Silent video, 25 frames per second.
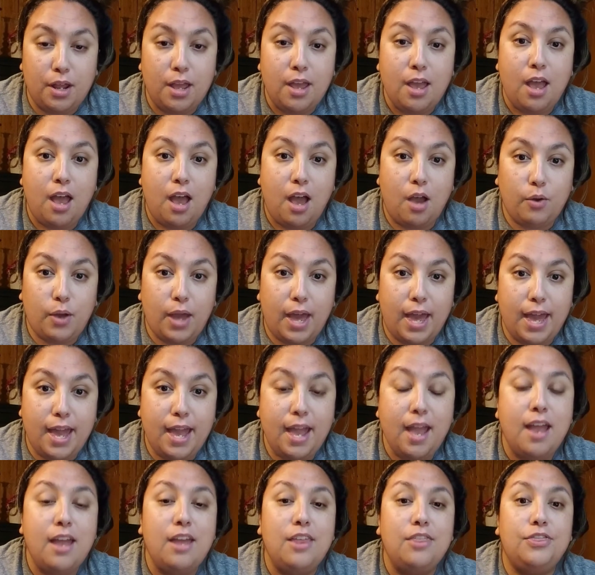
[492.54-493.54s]
Okay?
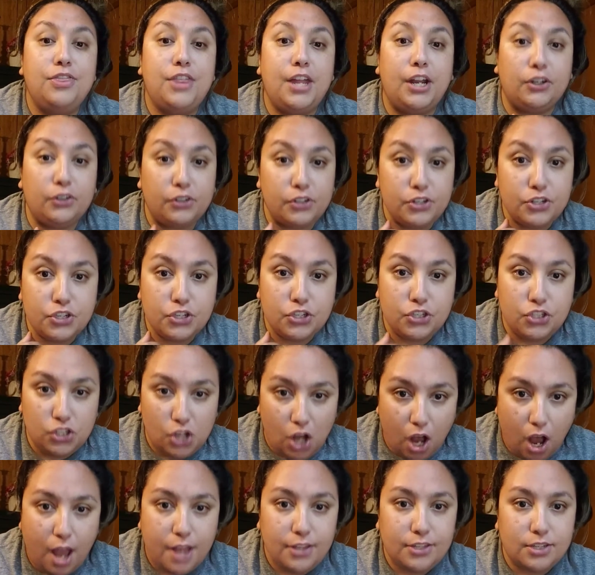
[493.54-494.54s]
There is
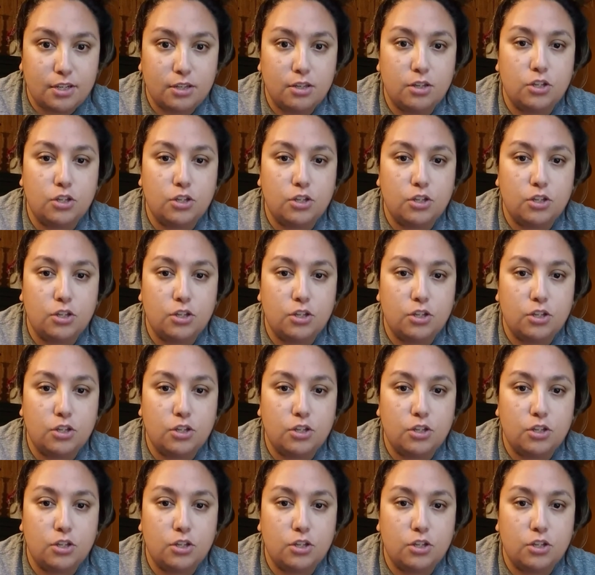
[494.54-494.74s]
not